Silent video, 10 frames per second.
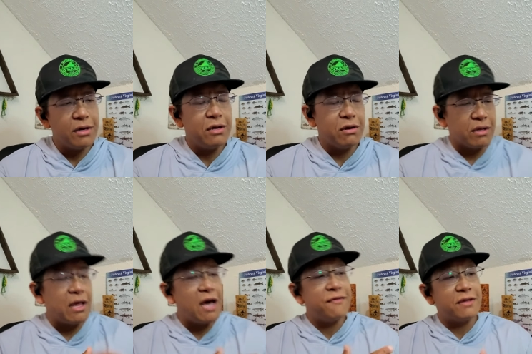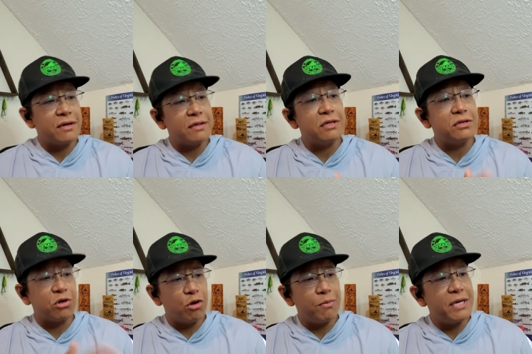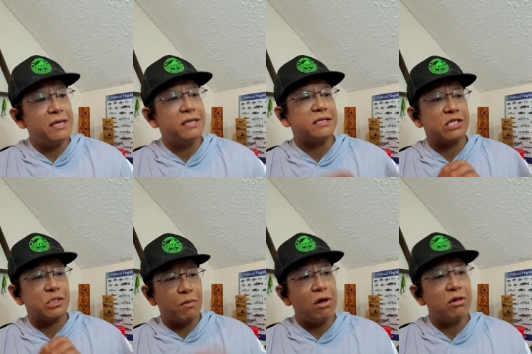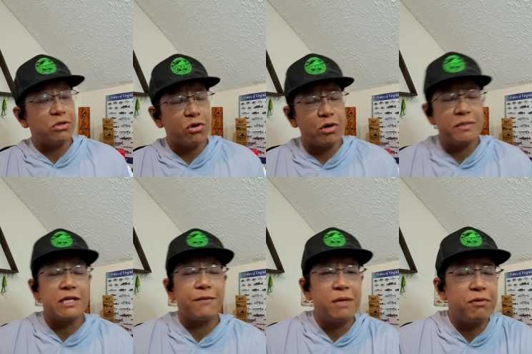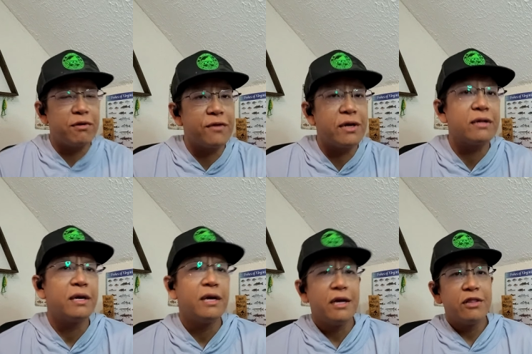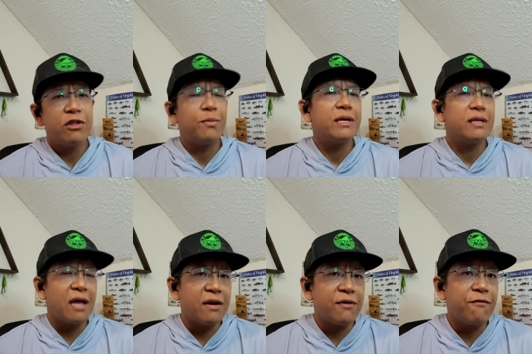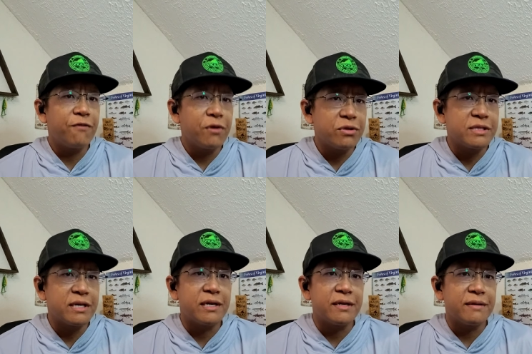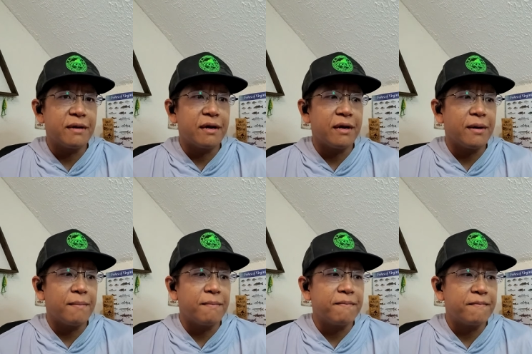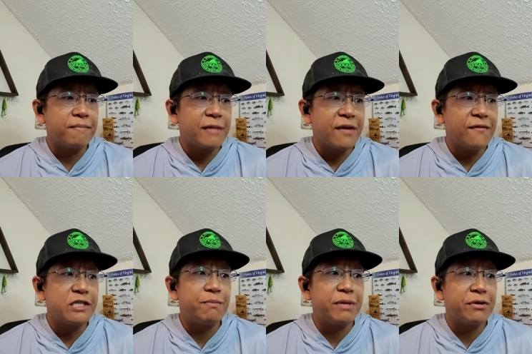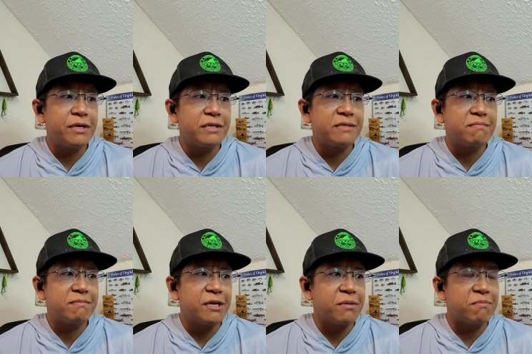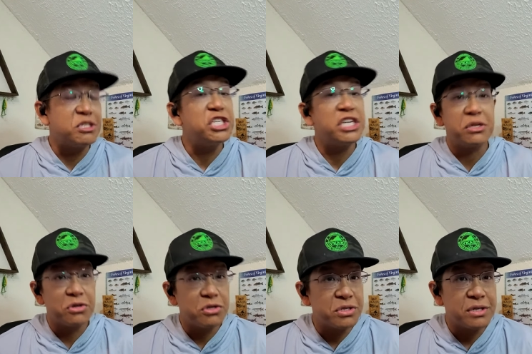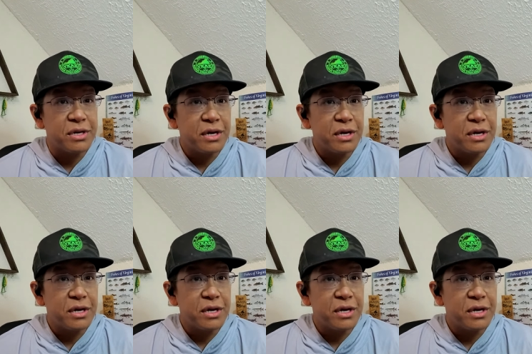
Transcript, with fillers: You know, a lot of the, the derbies and smaller tournaments that people have held, there have been a lot of folks that um, have experienced, you know, cheaters,